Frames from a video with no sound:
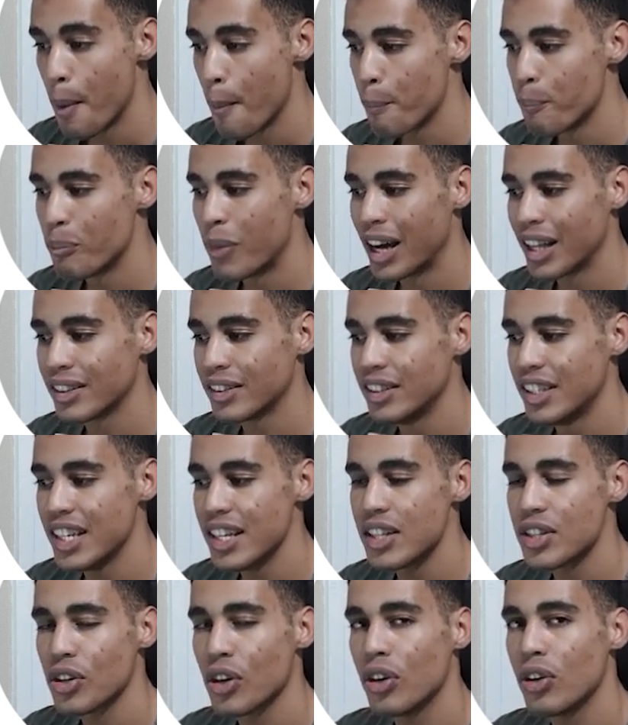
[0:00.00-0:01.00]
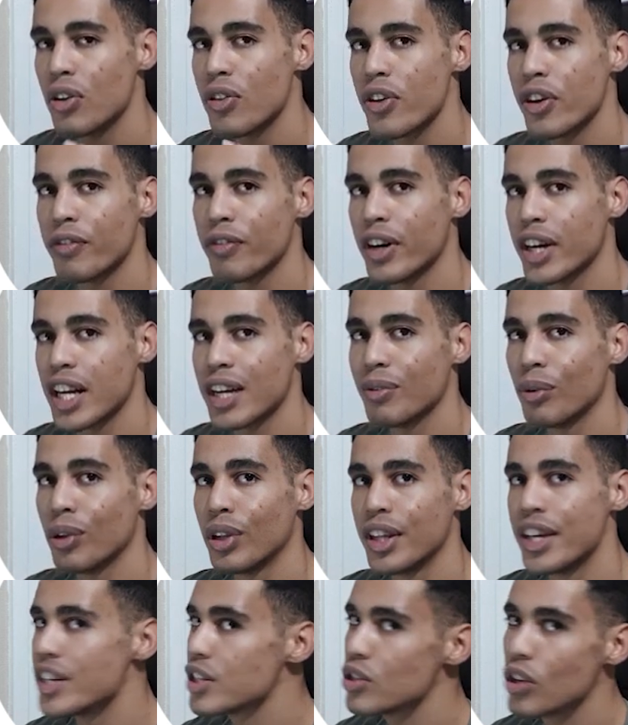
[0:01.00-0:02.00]
But this other variable
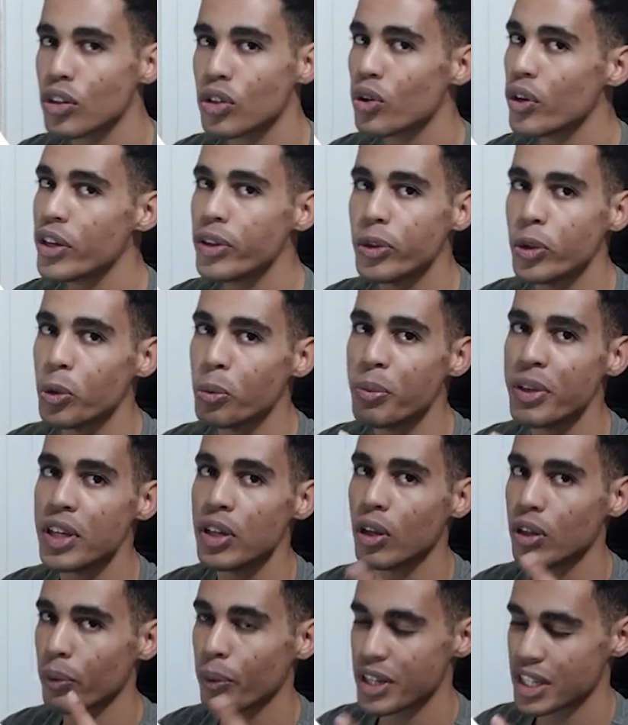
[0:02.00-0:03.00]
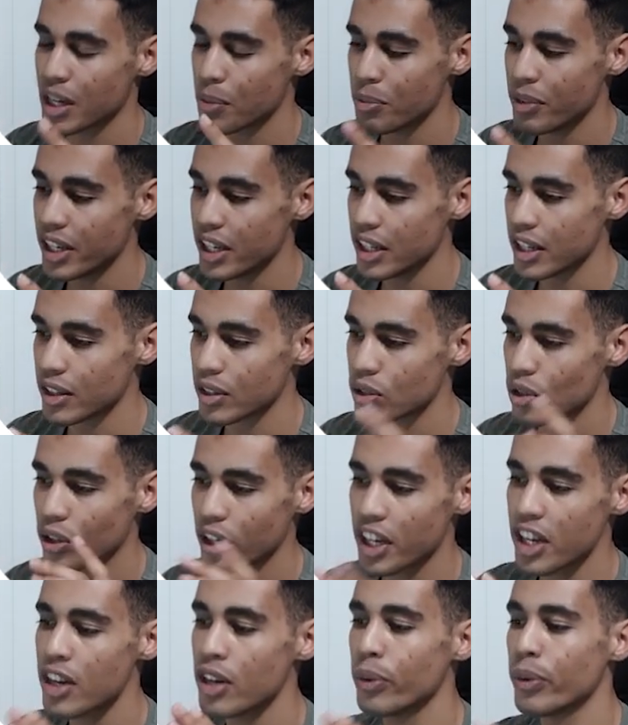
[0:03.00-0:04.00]
is not going to be always updated. So
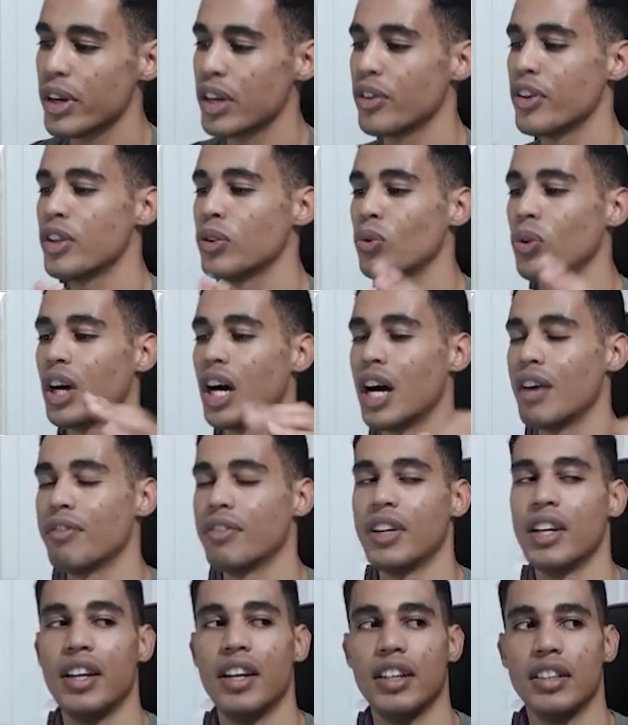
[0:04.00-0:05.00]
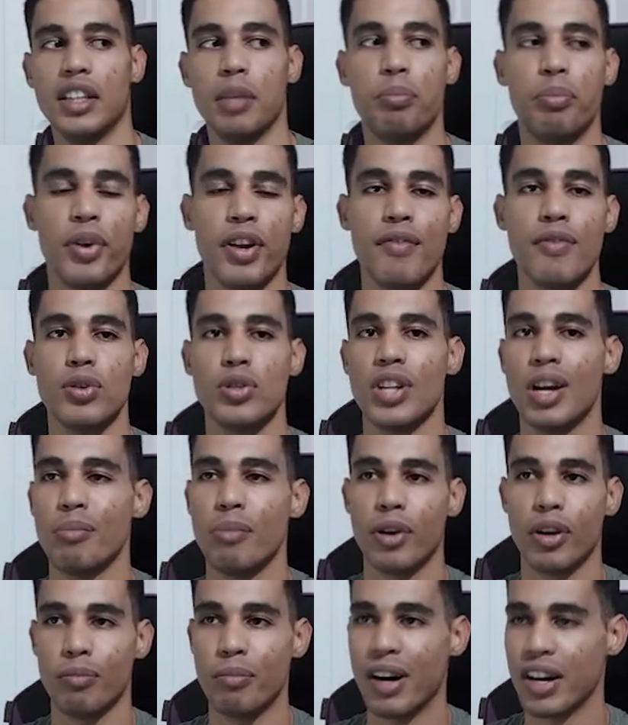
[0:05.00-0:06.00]
here we are going to have the previous
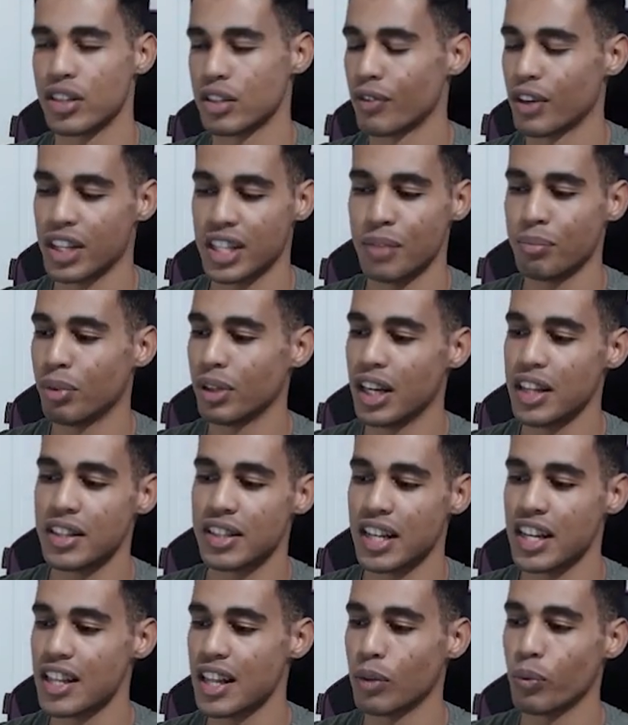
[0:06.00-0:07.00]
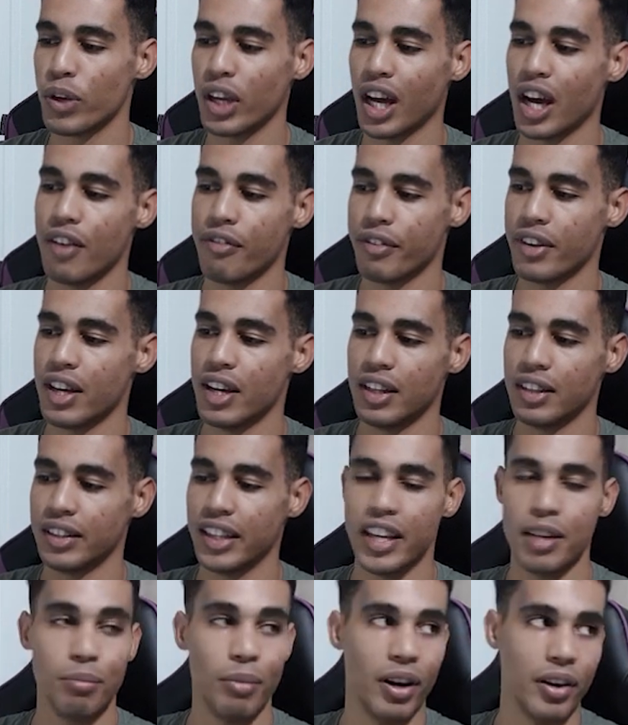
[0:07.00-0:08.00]
number of bars. So for example, let's say that we have
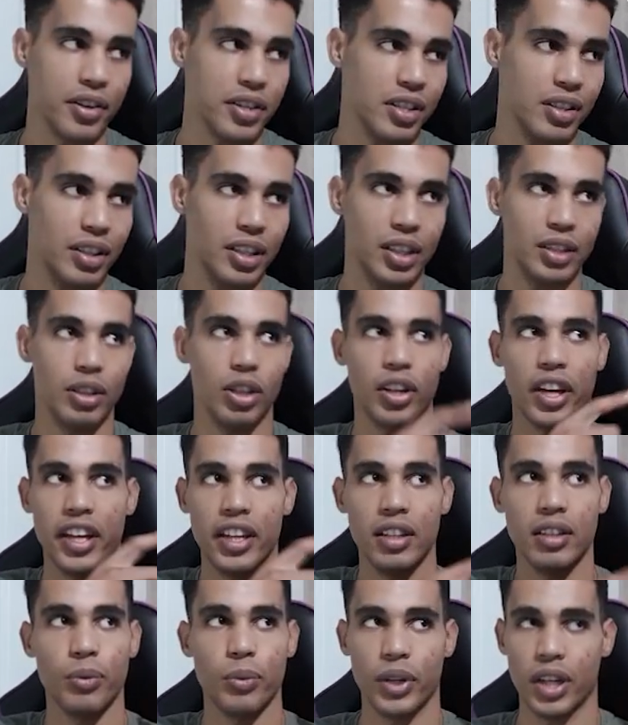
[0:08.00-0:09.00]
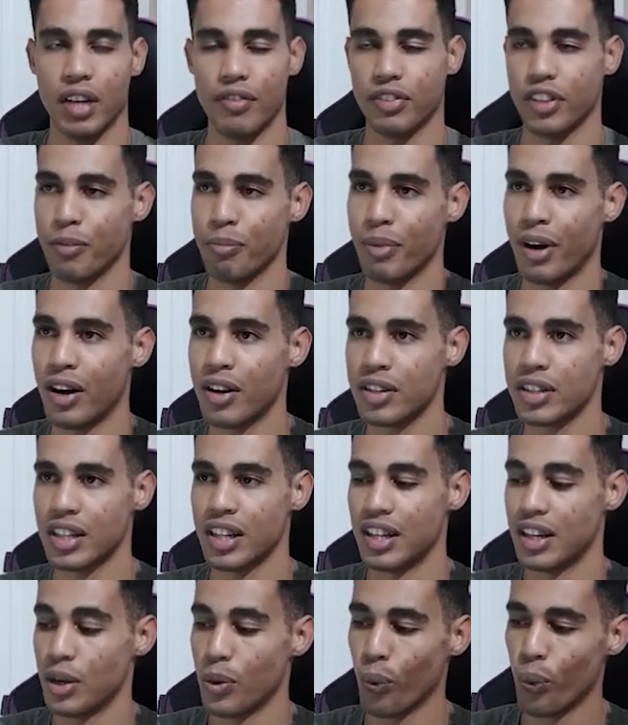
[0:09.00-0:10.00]
10 bars. Okay, we have 10 bars.
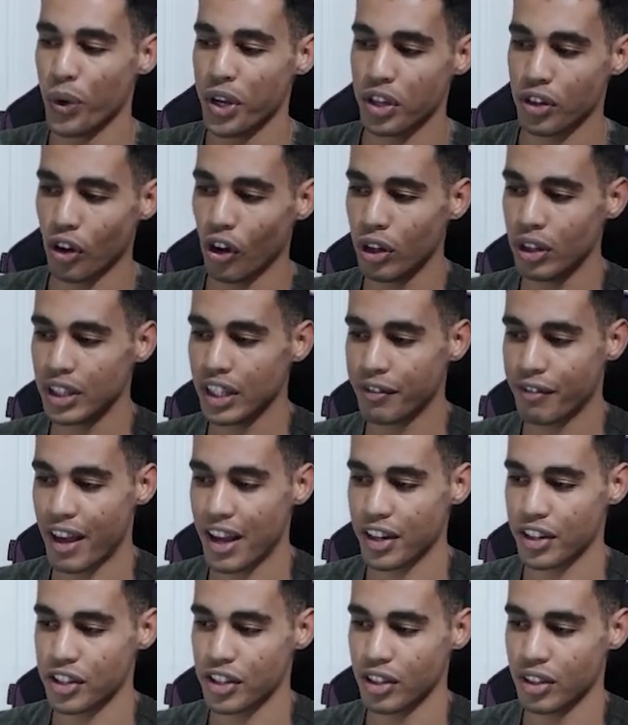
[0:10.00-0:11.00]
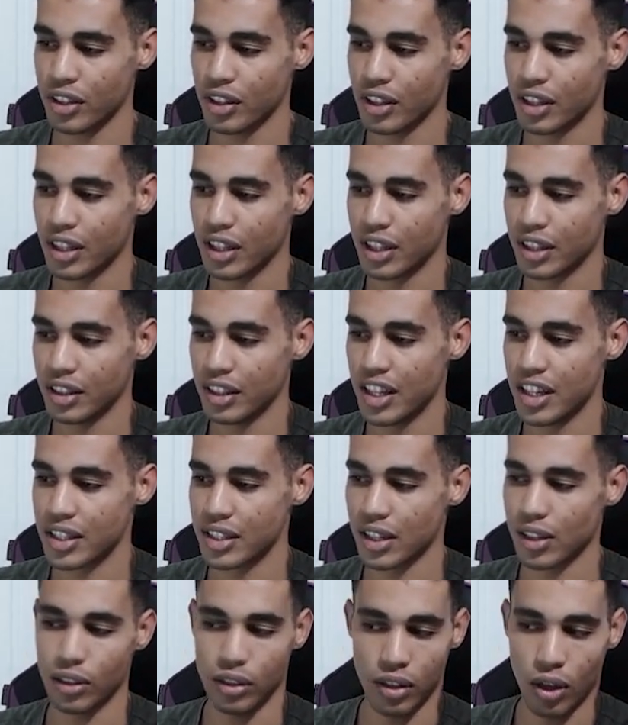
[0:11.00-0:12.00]
We call the function,
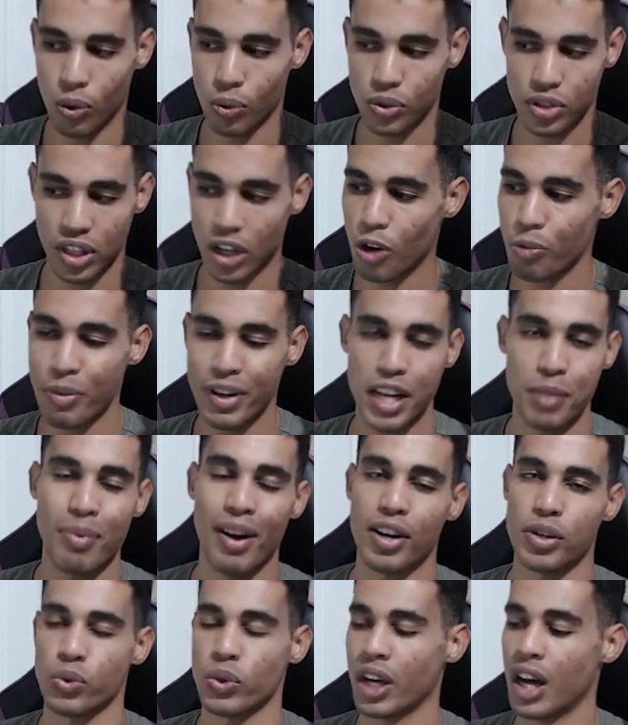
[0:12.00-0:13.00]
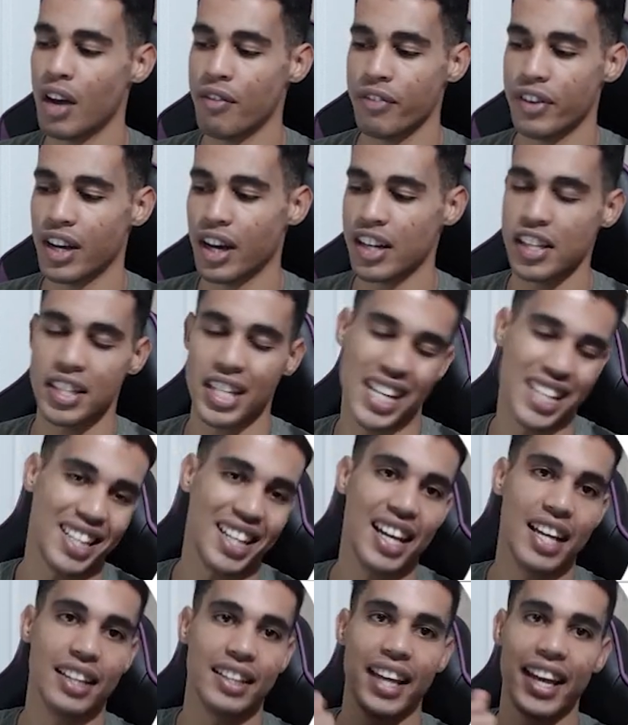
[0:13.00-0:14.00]
this loads how many bars we have, and it says
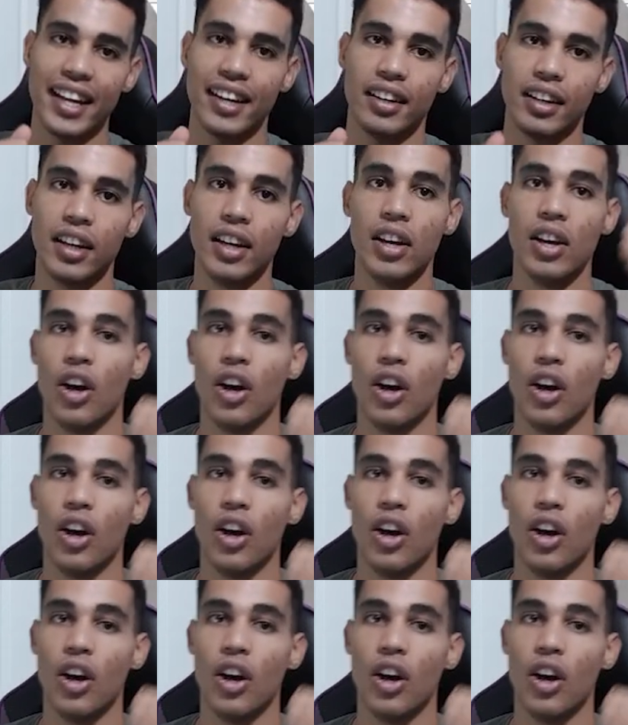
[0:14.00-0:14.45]
10.